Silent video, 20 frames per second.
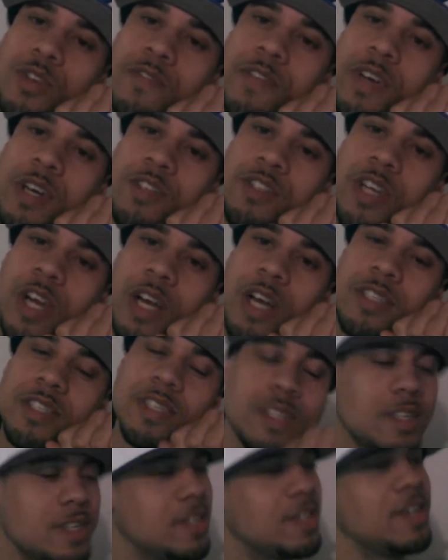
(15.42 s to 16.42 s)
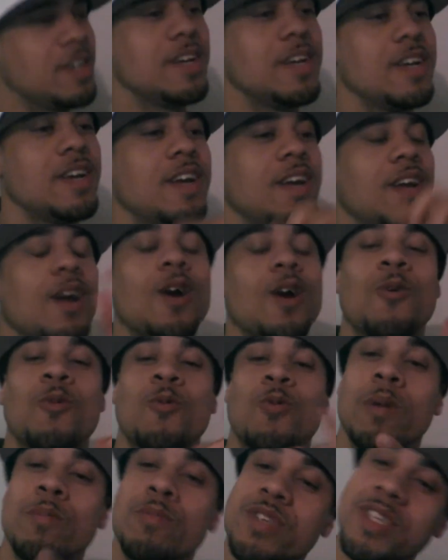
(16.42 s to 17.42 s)
Vale Johnson,
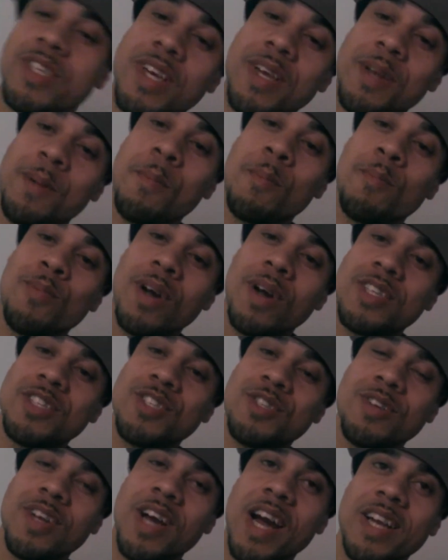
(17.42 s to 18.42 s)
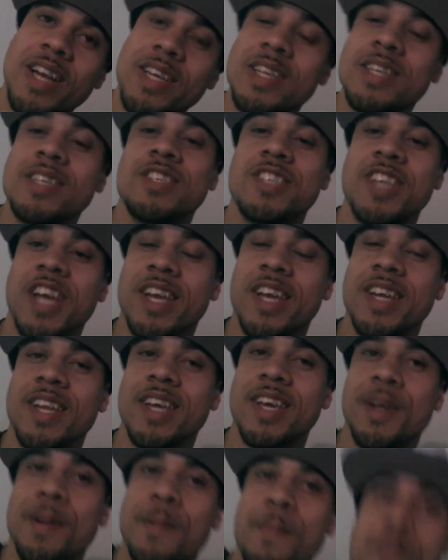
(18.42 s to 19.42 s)
representing Brothers United, checking in.